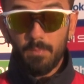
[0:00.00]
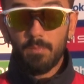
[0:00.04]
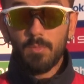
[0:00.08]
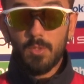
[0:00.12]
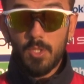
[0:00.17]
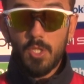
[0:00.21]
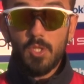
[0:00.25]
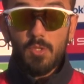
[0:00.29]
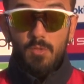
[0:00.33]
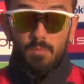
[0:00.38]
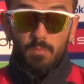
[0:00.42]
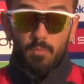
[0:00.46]

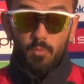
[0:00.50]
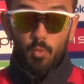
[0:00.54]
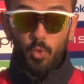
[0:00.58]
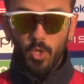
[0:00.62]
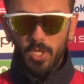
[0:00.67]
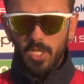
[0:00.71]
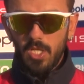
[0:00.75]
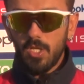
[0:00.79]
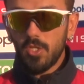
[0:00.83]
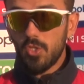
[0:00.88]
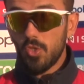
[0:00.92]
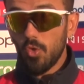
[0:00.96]
just
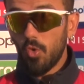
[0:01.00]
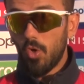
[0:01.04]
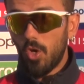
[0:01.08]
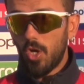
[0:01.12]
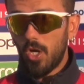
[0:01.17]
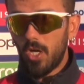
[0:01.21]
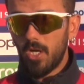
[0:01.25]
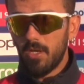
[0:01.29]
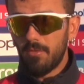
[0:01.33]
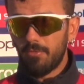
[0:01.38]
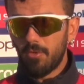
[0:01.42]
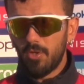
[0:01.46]
working so
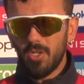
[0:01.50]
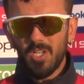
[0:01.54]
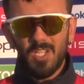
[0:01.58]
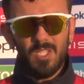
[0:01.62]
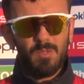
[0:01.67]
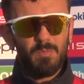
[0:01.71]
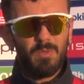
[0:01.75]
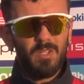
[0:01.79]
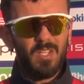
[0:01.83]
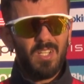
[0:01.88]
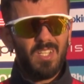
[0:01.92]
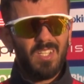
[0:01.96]
hard for
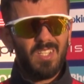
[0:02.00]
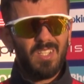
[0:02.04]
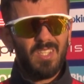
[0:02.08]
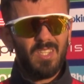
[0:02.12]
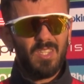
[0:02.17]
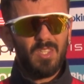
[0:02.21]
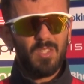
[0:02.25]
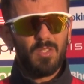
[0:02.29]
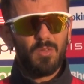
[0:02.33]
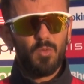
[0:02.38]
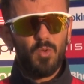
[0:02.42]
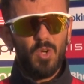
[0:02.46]
us. But
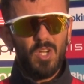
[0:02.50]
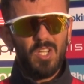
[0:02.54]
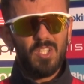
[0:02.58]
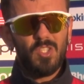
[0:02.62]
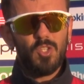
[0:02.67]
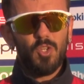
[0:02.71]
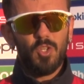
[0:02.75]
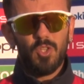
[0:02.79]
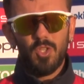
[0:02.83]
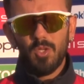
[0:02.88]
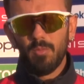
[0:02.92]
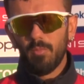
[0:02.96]
the
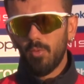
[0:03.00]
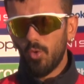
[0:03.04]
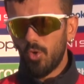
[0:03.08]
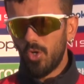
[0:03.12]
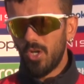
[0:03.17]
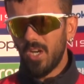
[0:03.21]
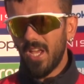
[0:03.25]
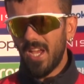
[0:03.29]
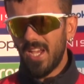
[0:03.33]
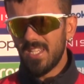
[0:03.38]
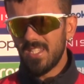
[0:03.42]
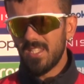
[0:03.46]
runs on the
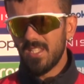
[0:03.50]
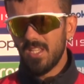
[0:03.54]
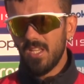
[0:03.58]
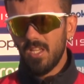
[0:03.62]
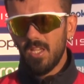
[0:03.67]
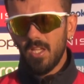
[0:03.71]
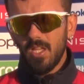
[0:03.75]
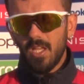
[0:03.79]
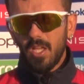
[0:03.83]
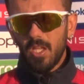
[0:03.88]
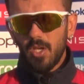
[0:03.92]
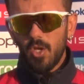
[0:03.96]
board has
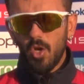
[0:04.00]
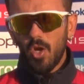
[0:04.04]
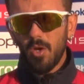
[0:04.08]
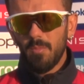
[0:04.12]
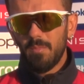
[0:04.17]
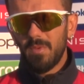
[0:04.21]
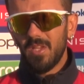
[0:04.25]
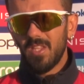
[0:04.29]
not